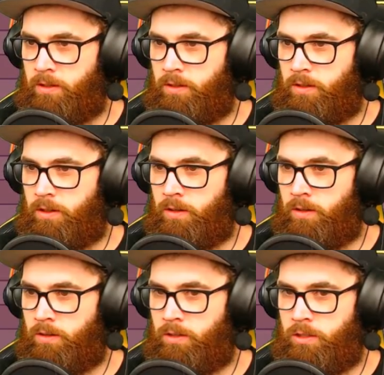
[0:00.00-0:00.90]

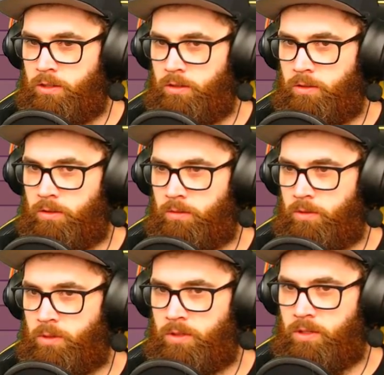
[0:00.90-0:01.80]
Go to,
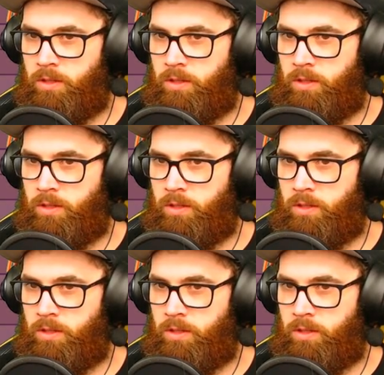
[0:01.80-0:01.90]
which one's